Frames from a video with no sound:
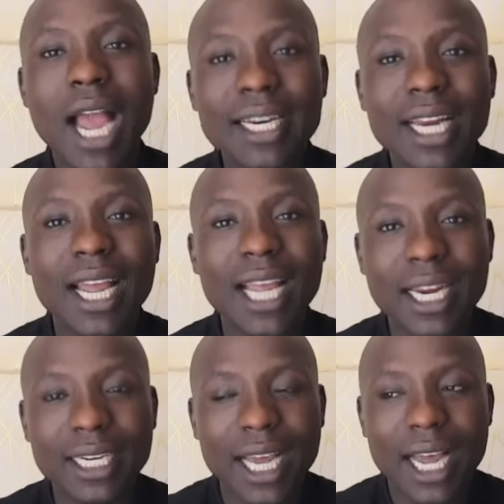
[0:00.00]
They
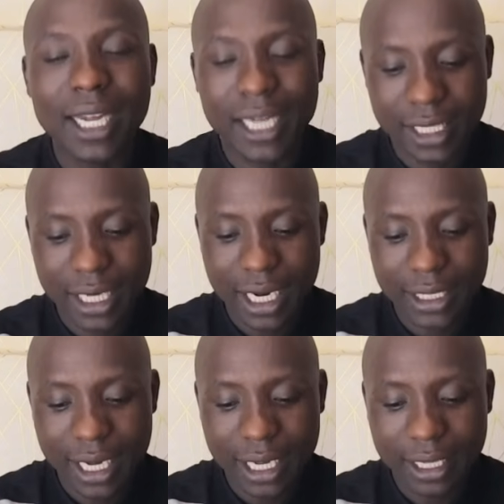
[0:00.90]

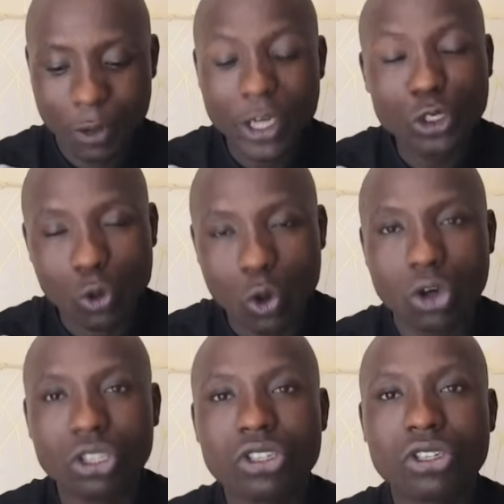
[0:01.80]
went to
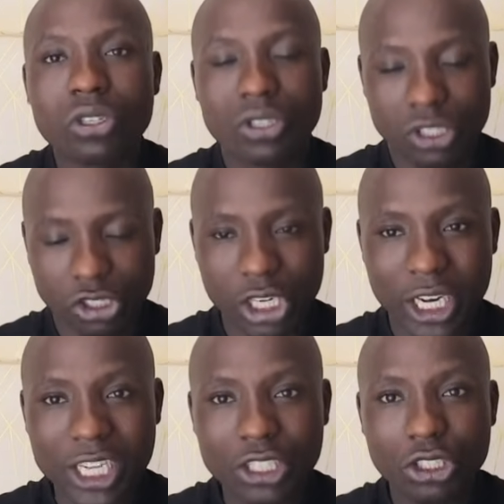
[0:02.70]
court
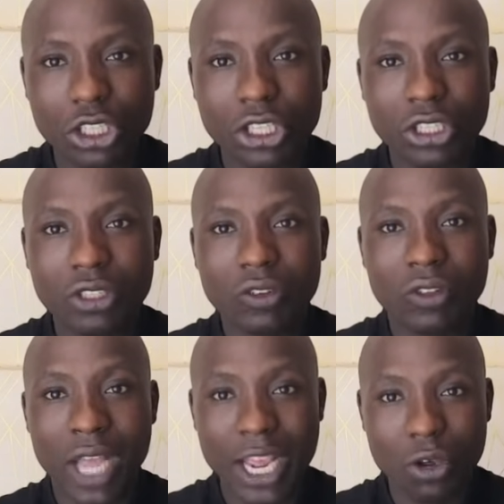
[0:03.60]
challenging
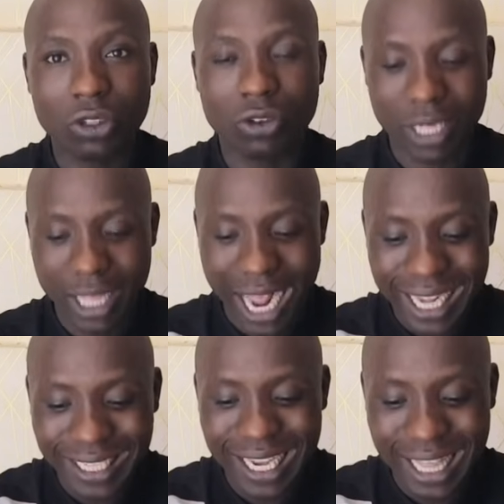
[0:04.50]
the High Court, or rather
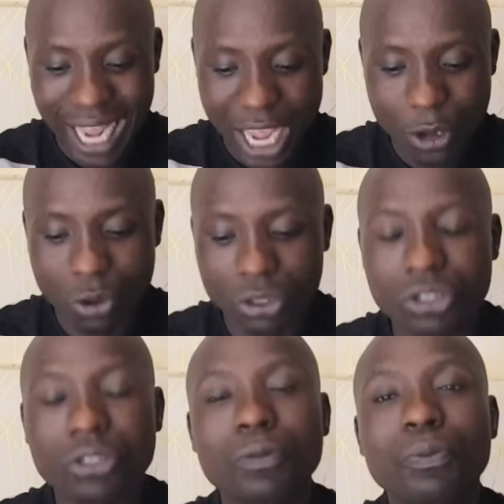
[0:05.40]
asking the High
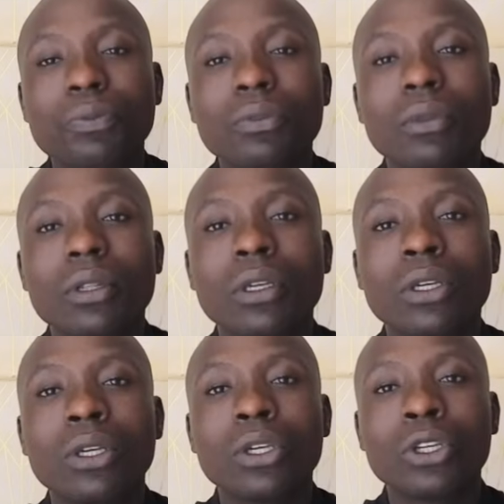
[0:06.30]
Court
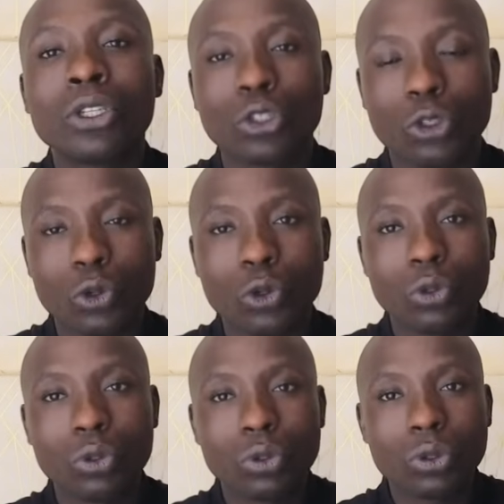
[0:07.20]

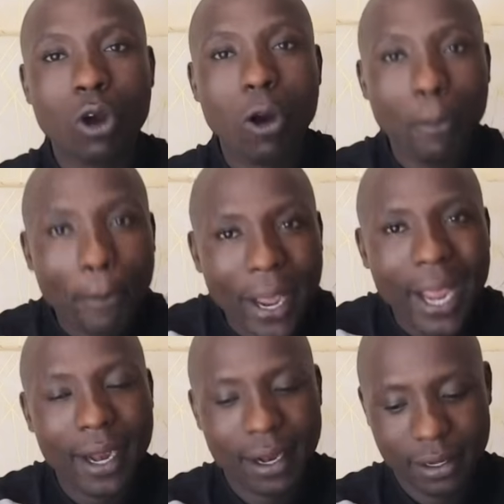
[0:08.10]
to
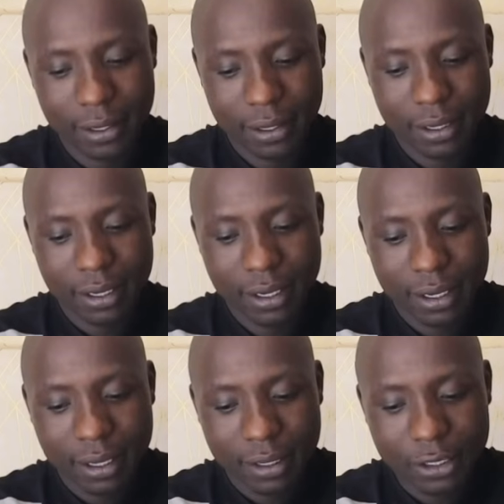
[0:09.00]
compel
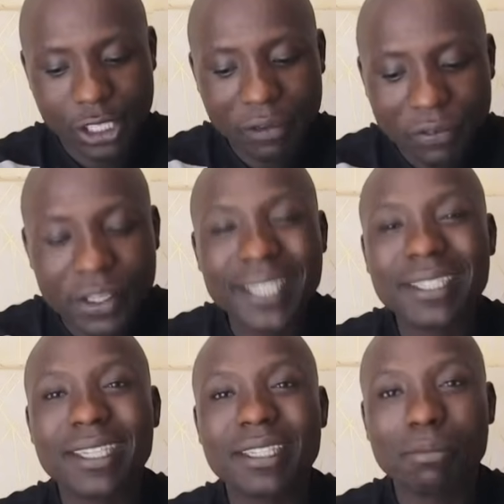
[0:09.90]
Chief
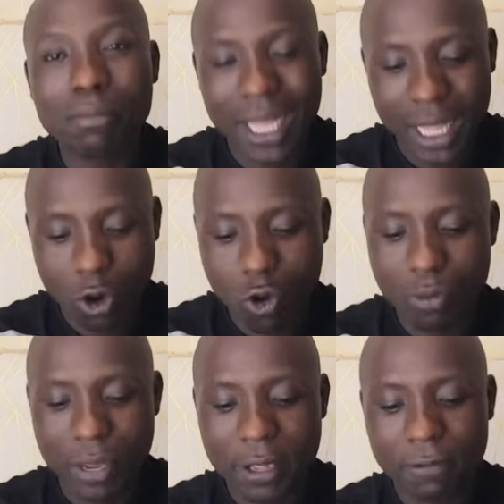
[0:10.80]
Justice Martha
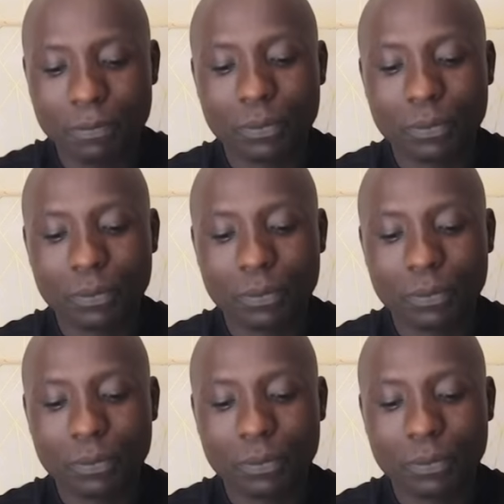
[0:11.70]
Koome